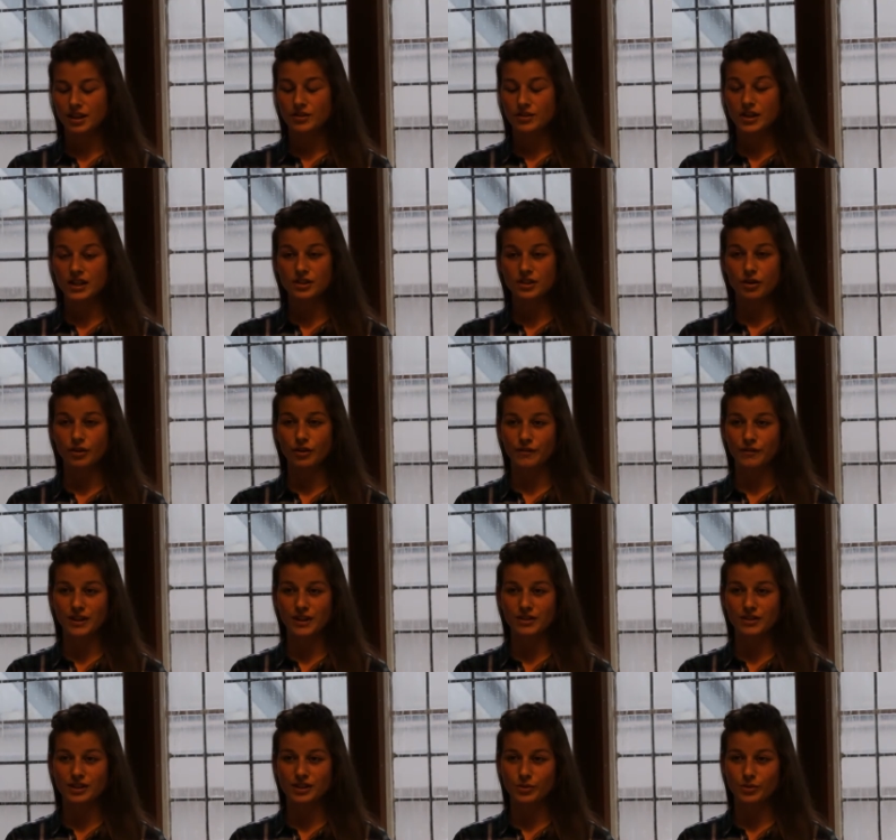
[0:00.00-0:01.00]
There's
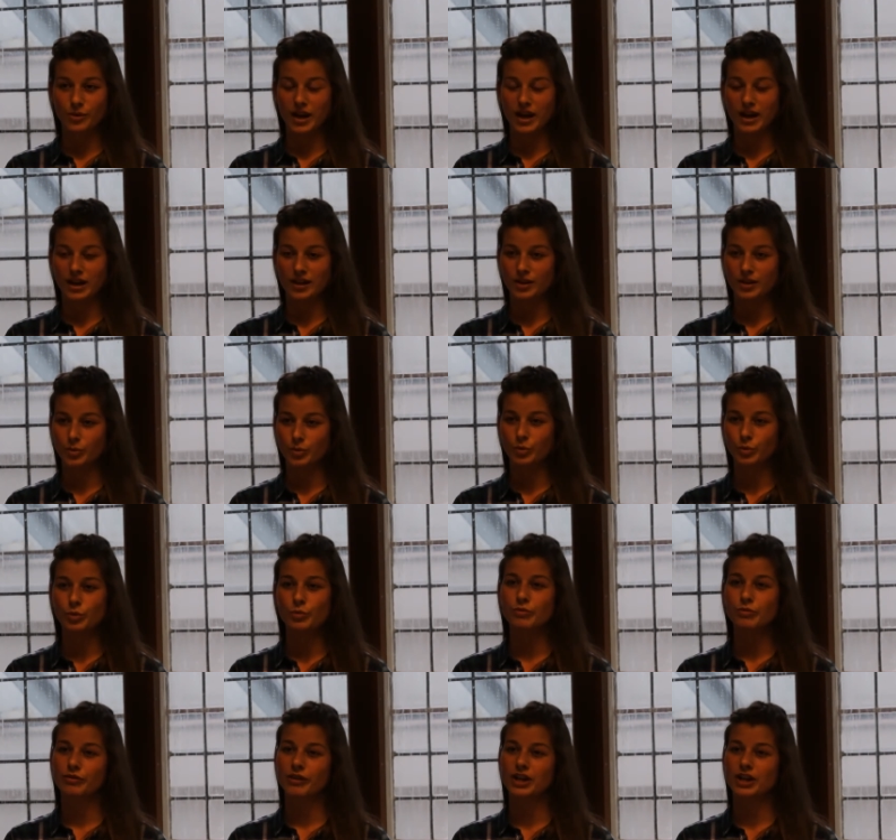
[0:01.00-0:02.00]
coffee in the square,
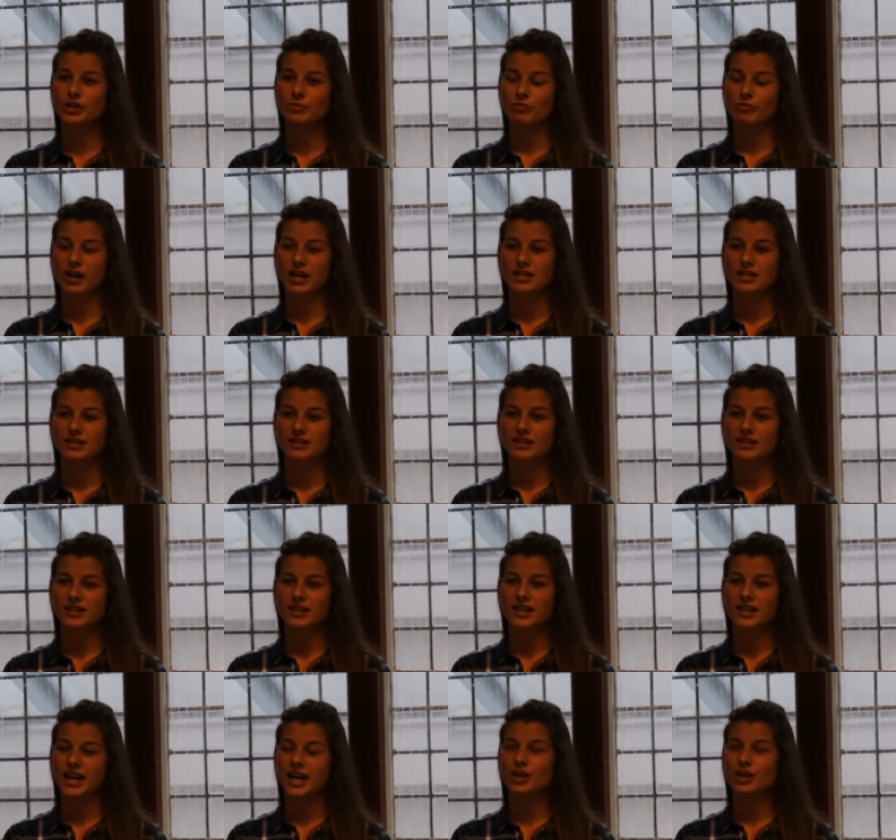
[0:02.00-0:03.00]
warm French bread,
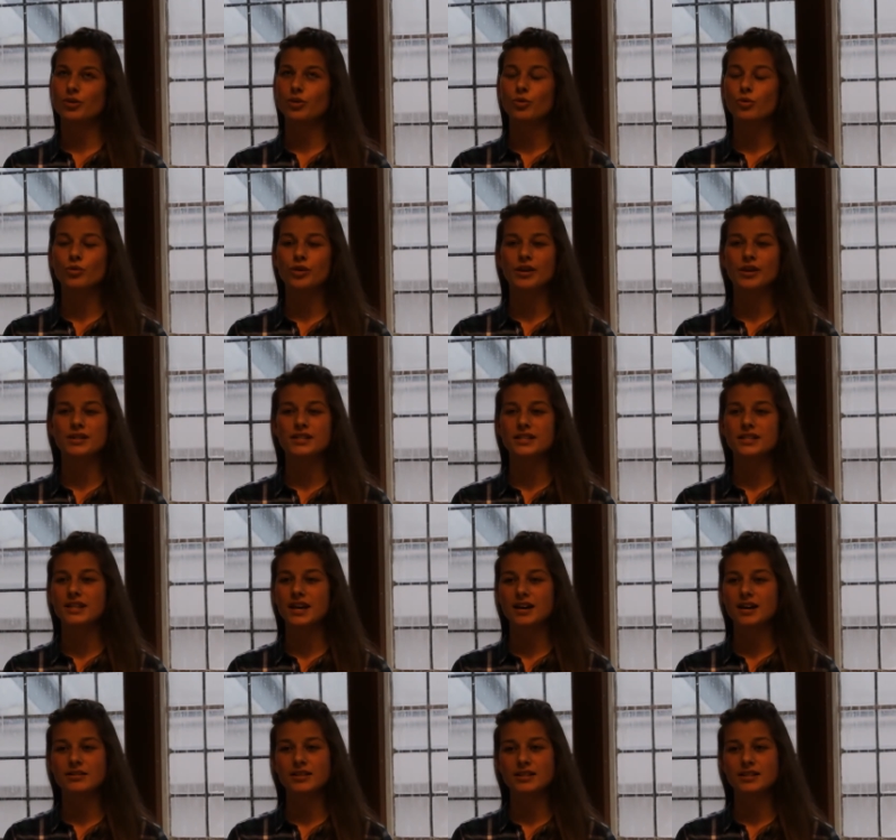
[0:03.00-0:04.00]
and all those
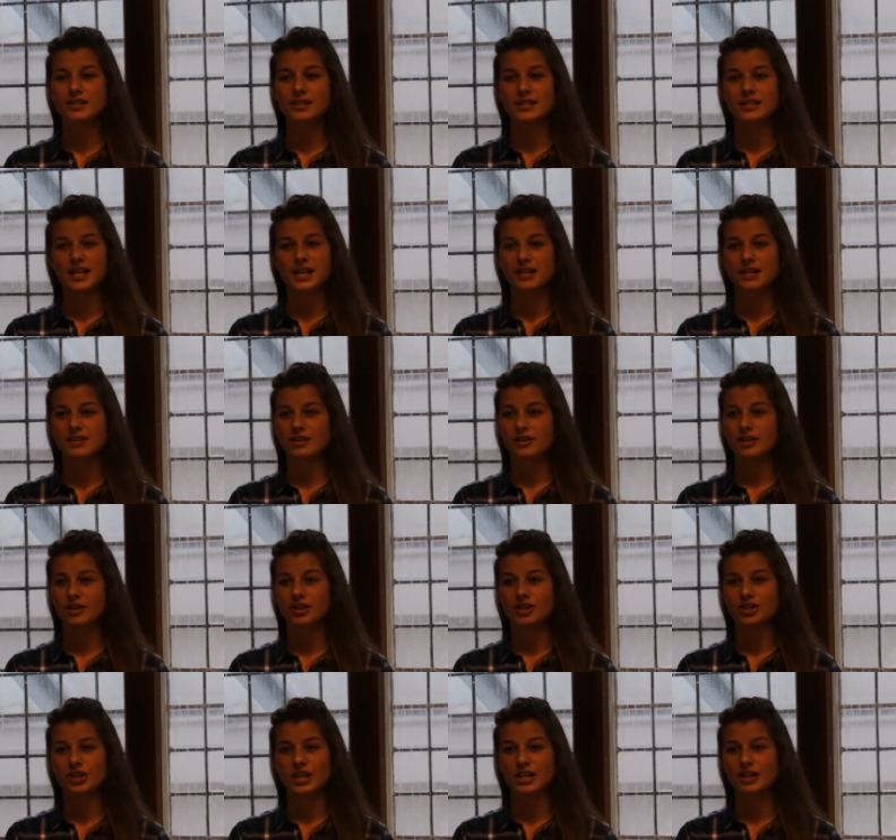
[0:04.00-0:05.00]
thousands dead are
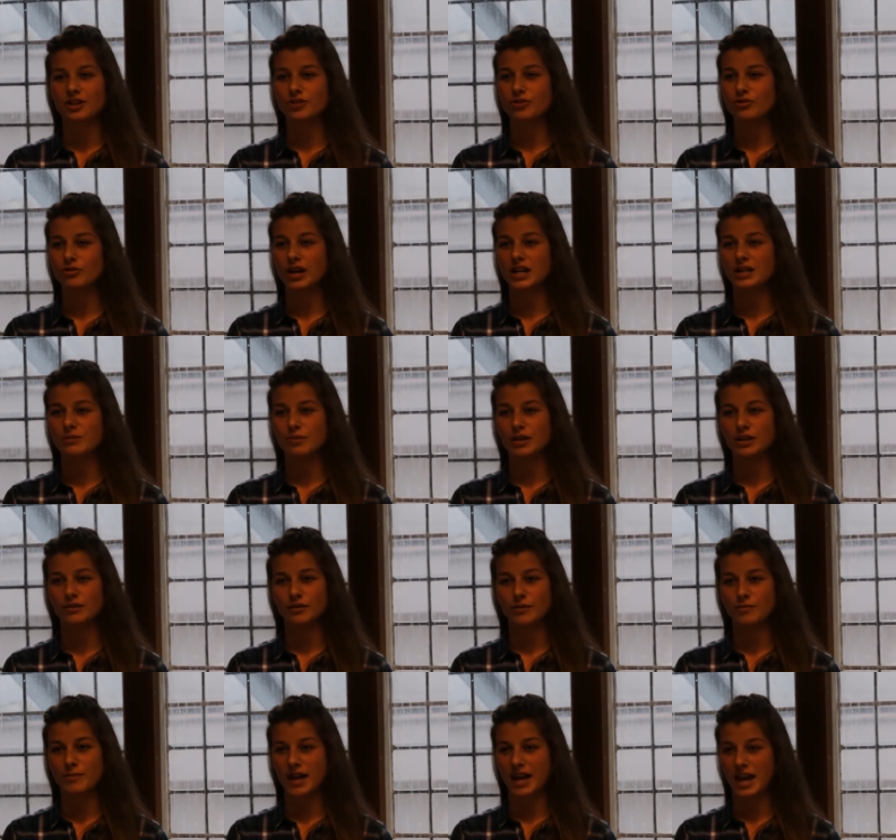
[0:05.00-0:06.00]
shaking dried mud
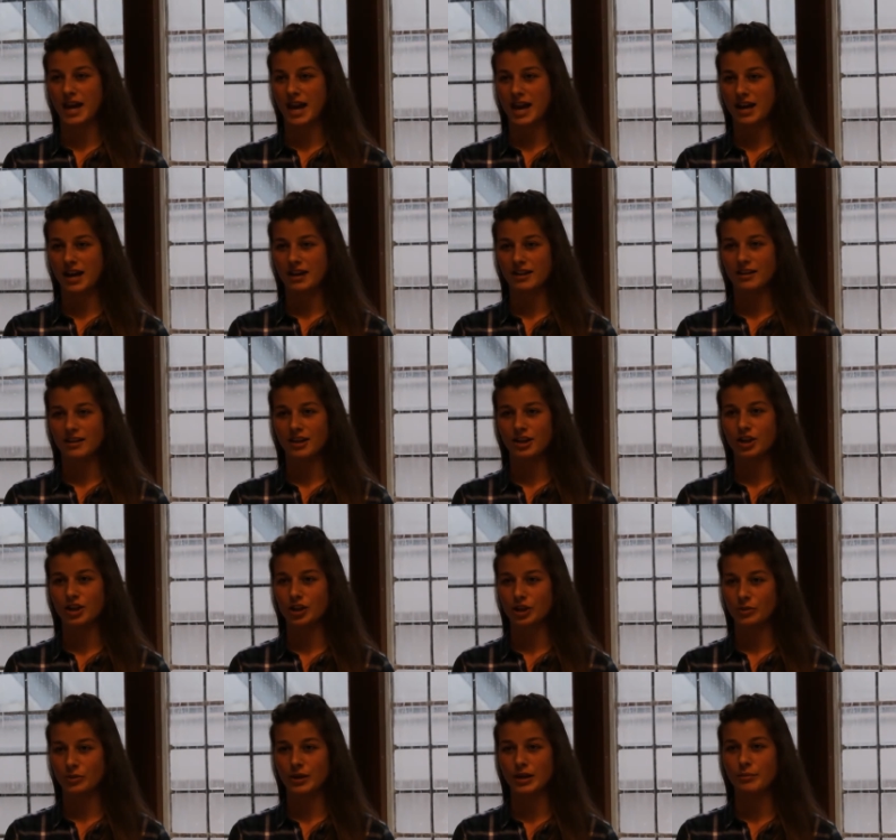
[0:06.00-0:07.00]
from their hair and
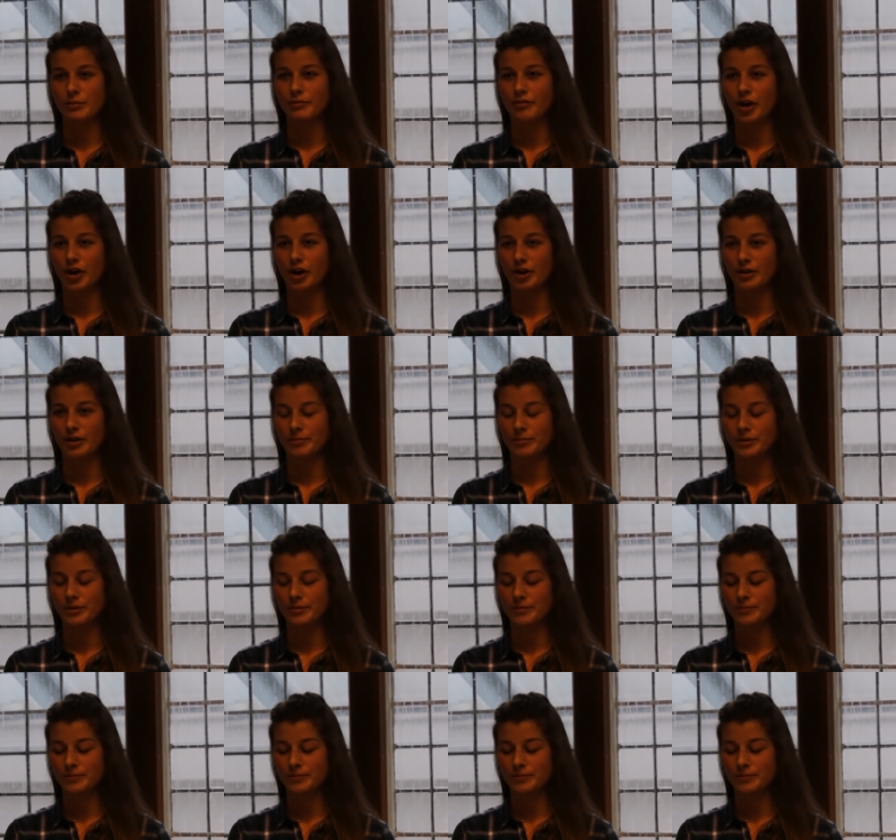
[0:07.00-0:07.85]
queuing up for home.